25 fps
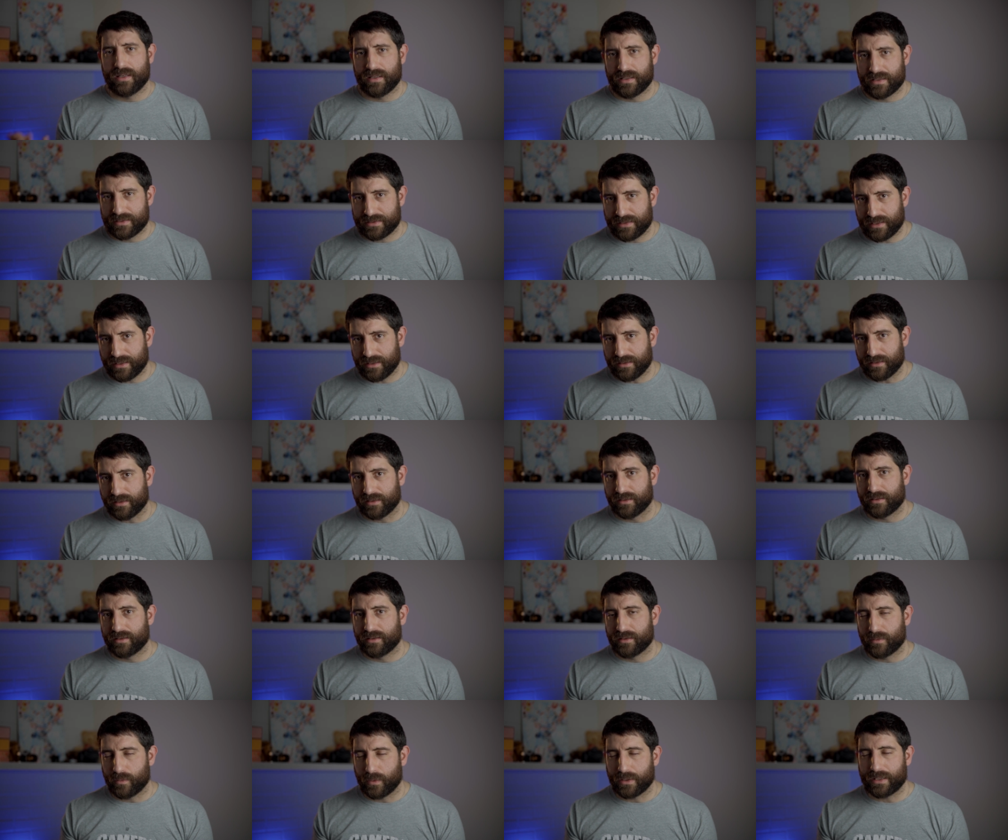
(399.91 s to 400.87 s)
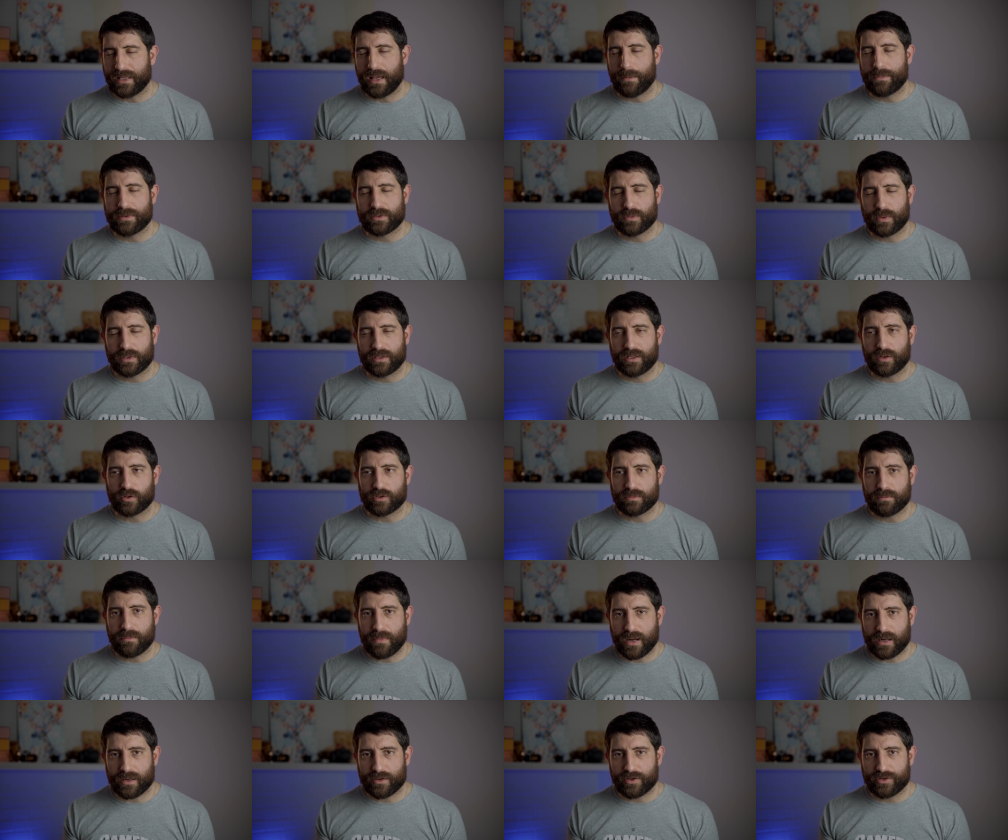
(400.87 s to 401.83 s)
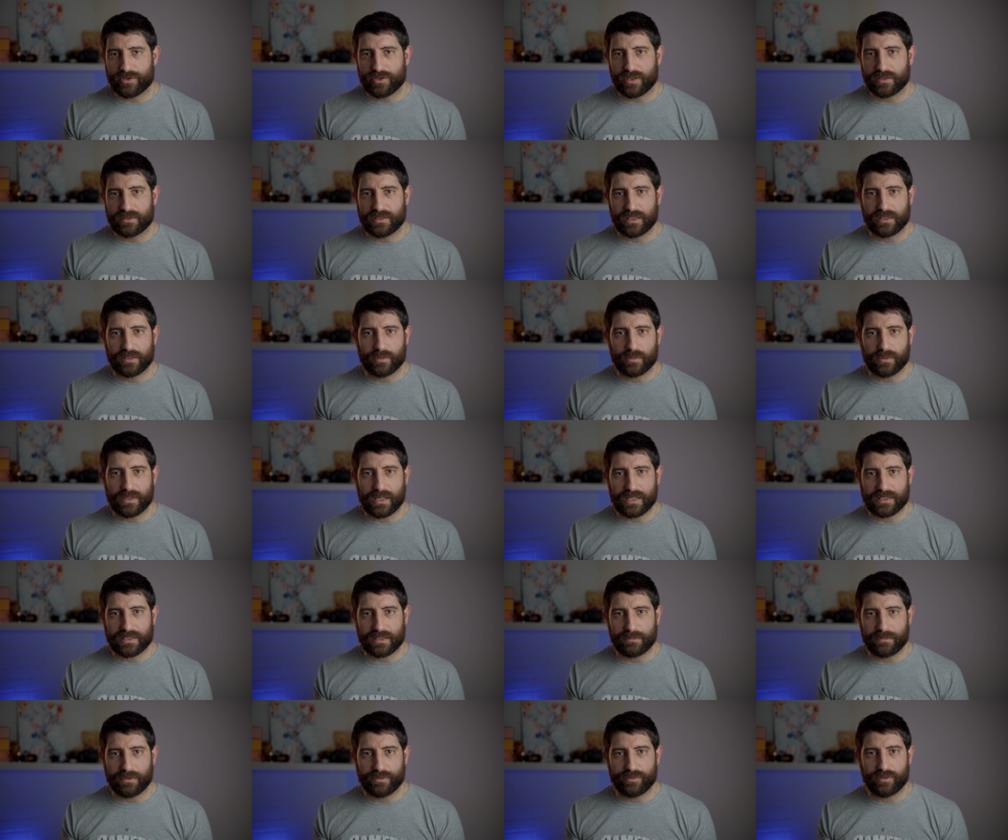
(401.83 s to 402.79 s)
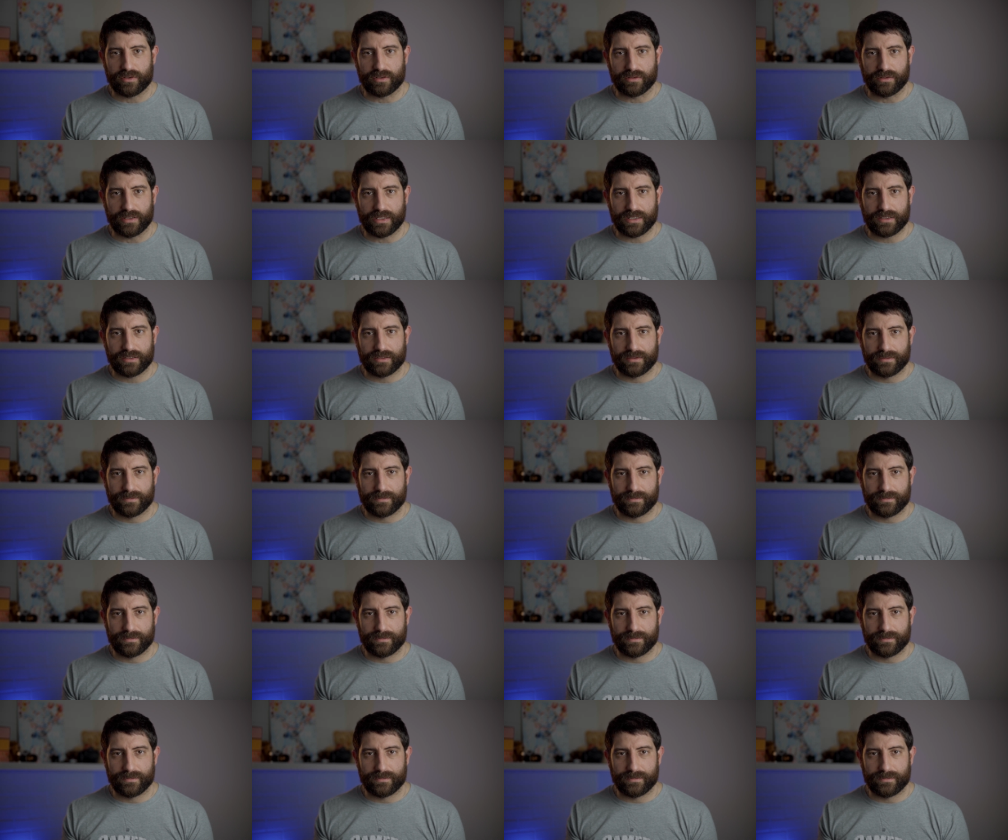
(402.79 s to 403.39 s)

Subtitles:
Still, what happens with those macro shots that you were asking before, right?